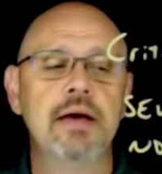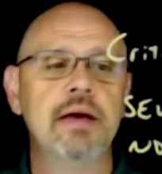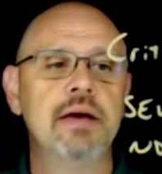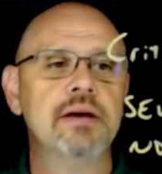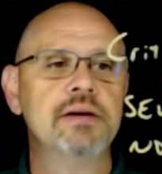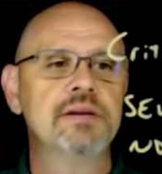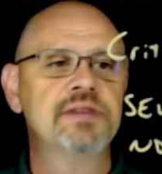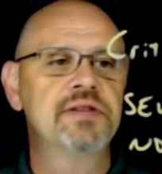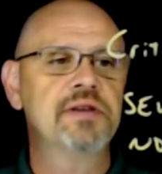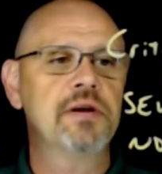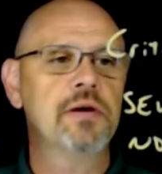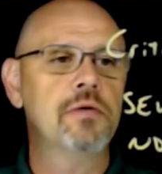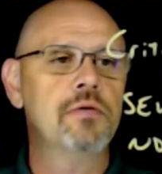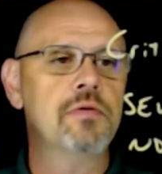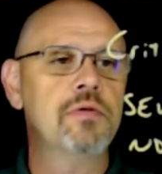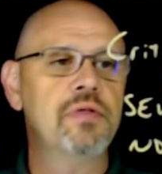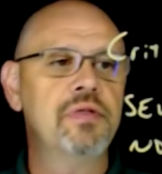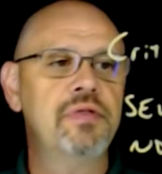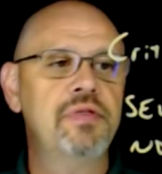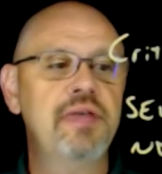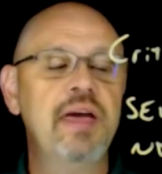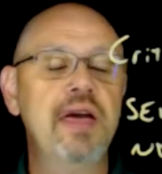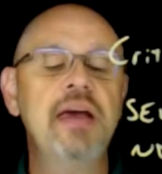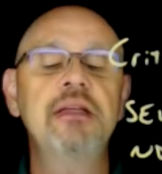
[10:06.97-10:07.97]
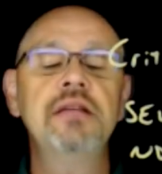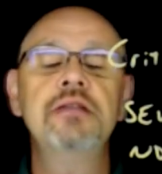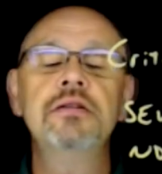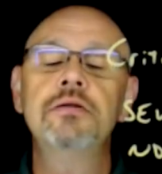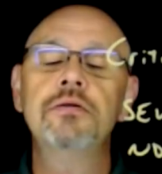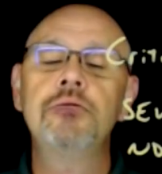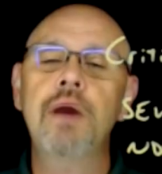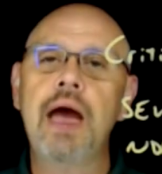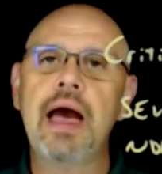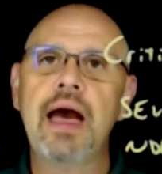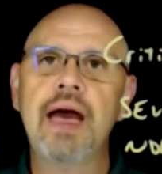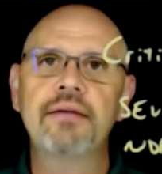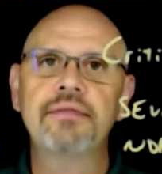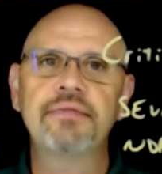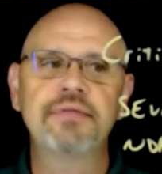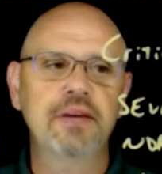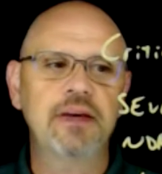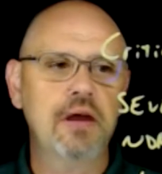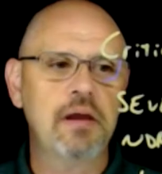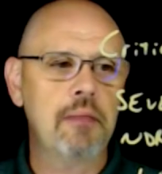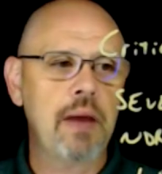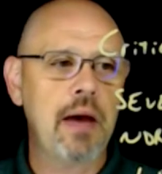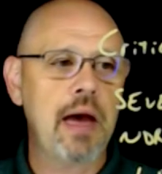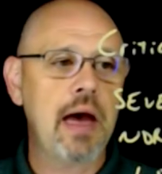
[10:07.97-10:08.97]
So then you have to
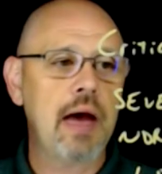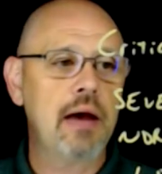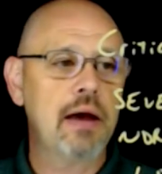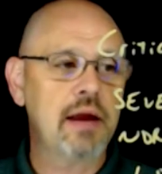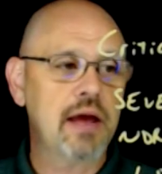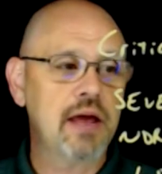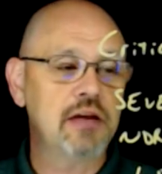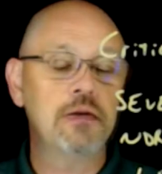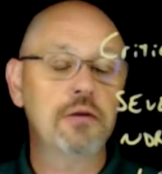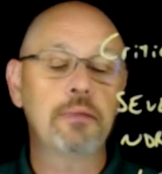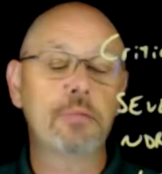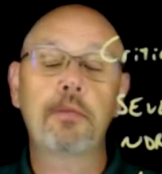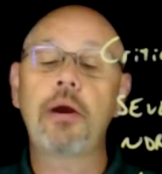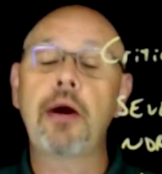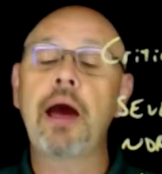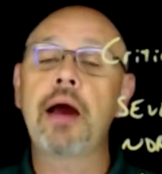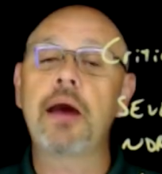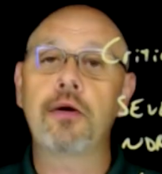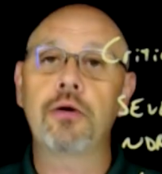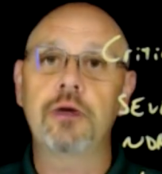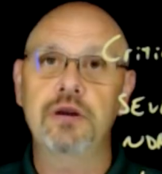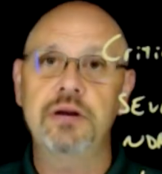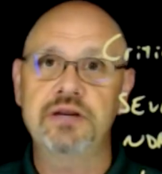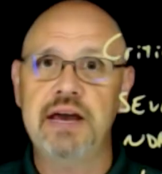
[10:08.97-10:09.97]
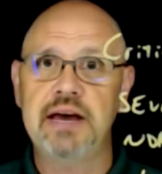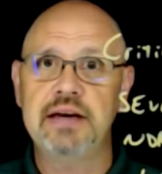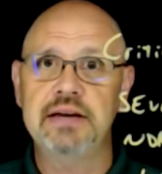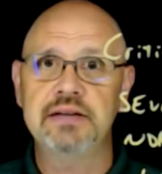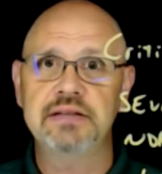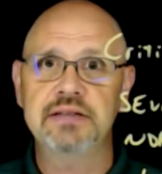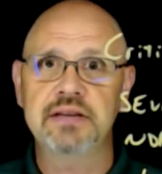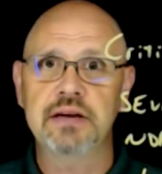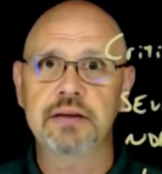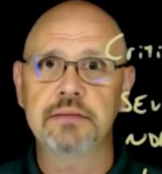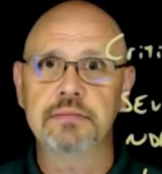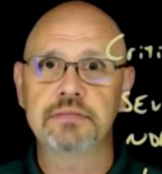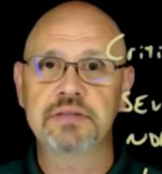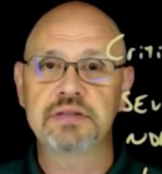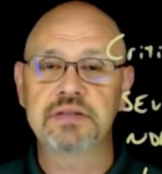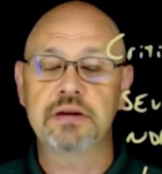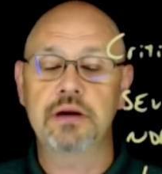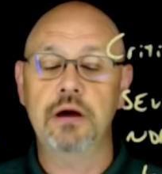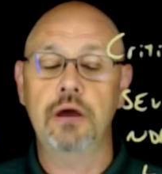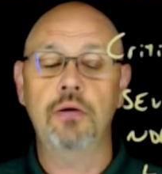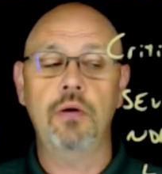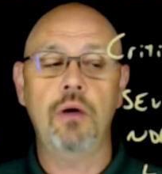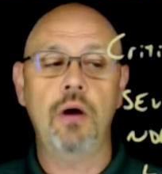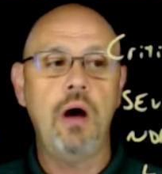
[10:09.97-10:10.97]
come out and you prioritize them.
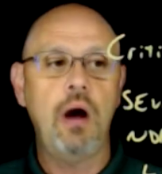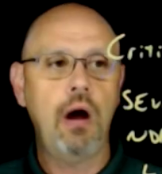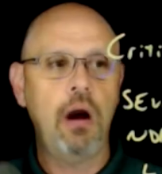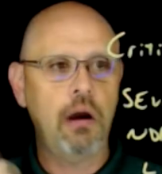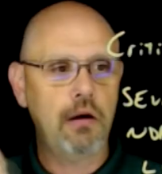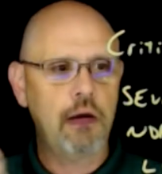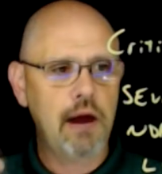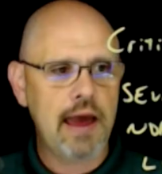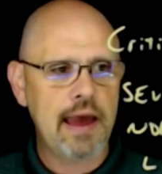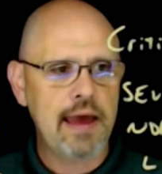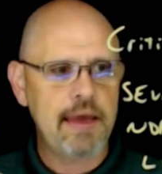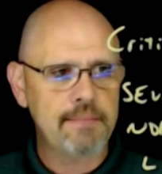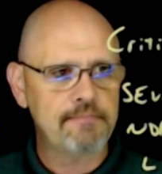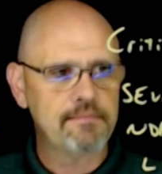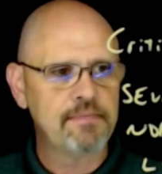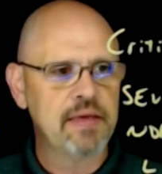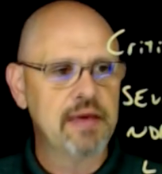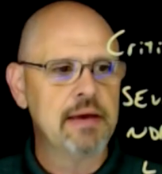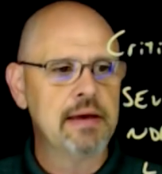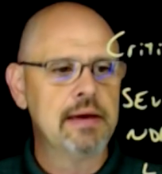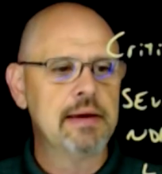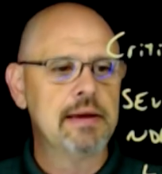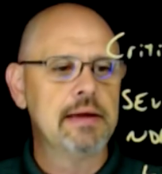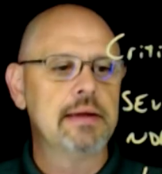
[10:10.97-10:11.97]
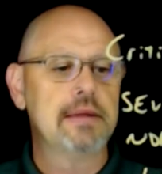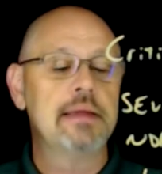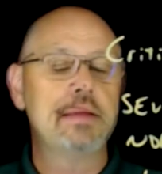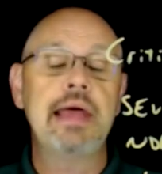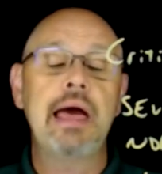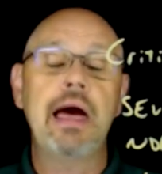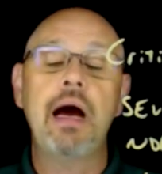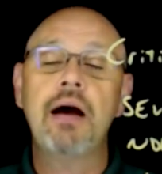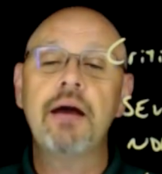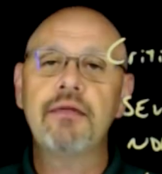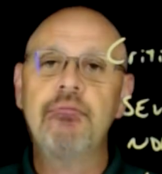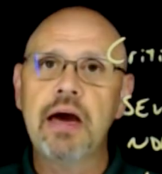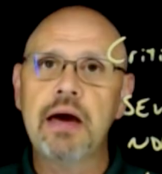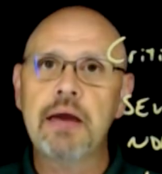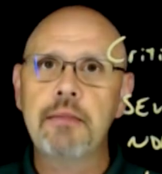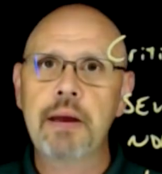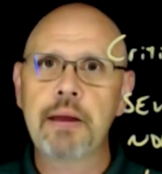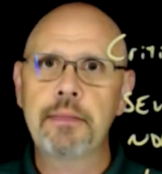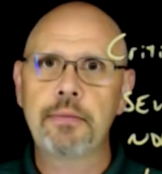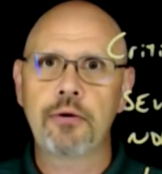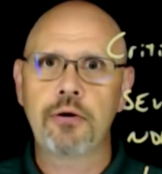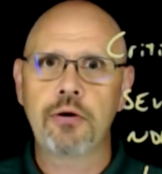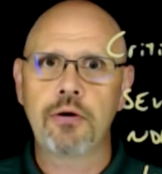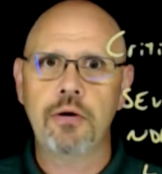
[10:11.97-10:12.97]
So, all right, now I've got my
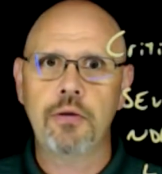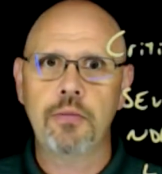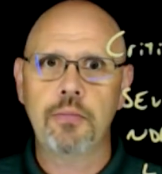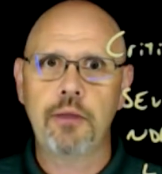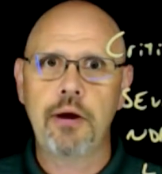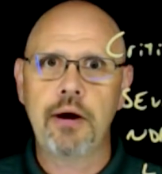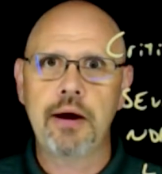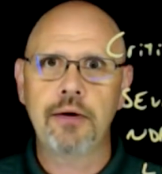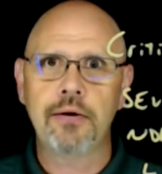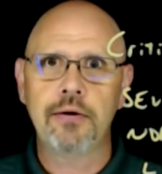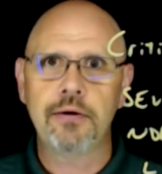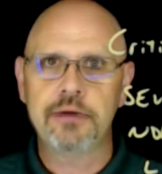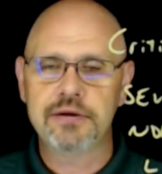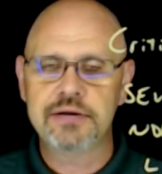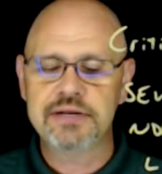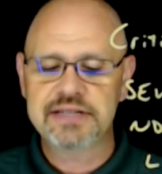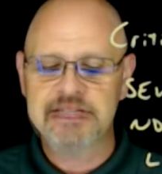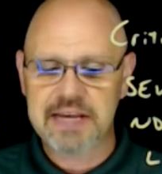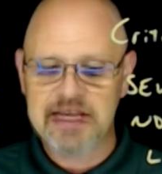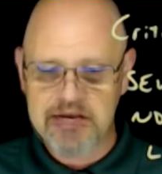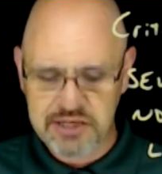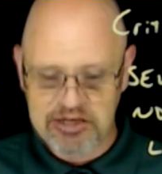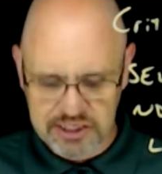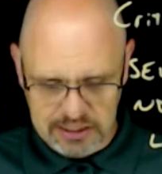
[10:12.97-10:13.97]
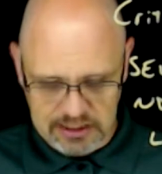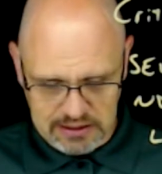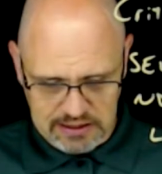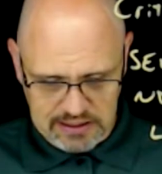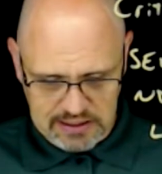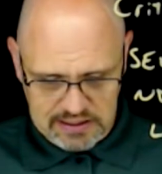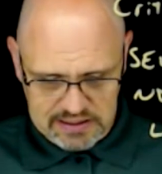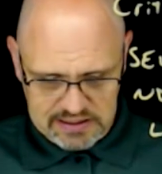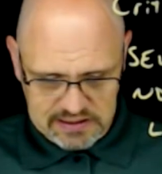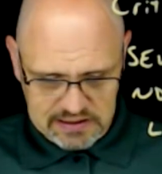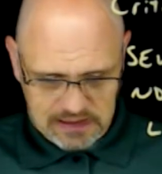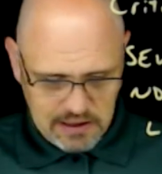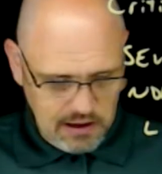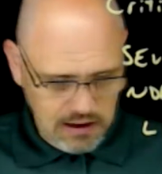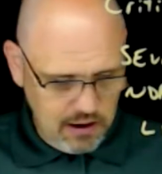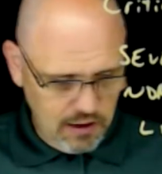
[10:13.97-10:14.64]
prioritization list.